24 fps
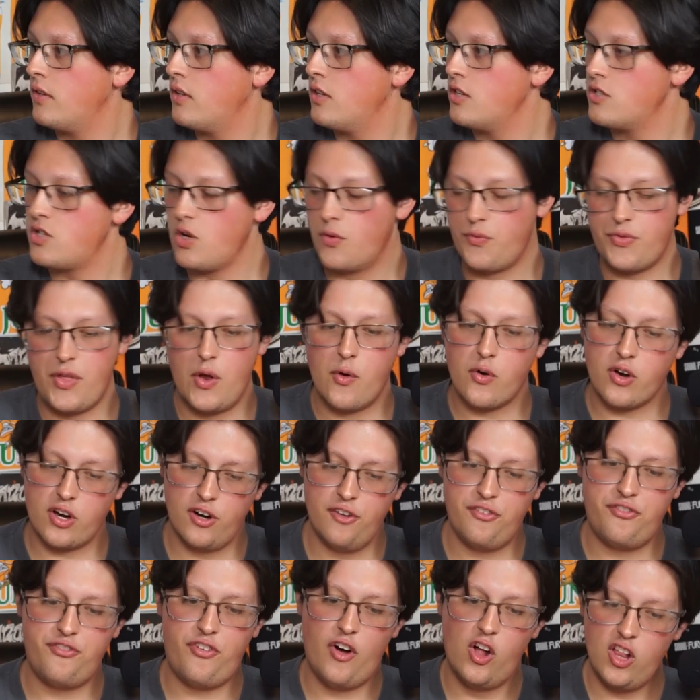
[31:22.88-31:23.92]
So if they were gonna
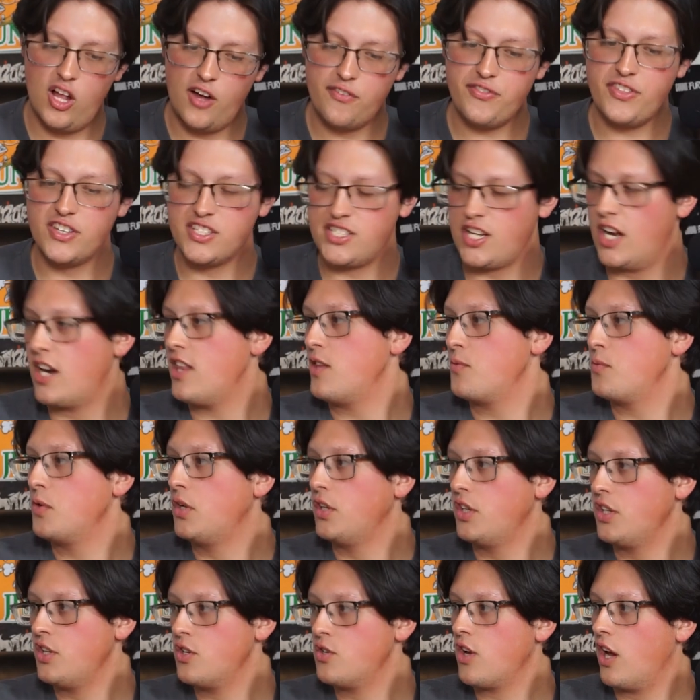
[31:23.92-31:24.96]
fall off the side of the
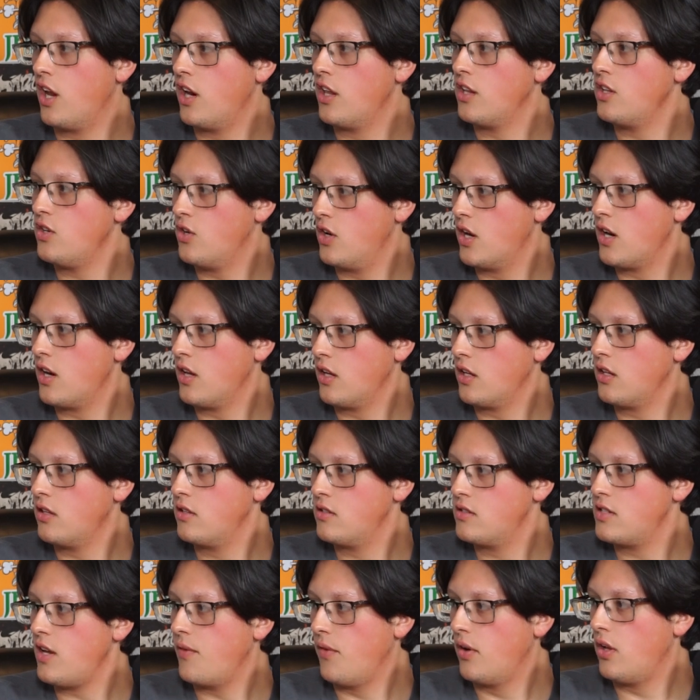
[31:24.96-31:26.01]
building, you gotta
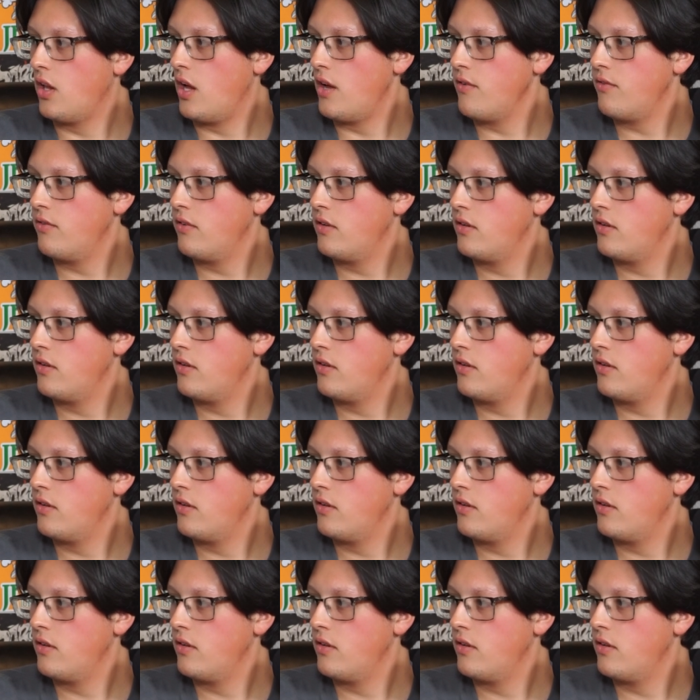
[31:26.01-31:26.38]
save their life?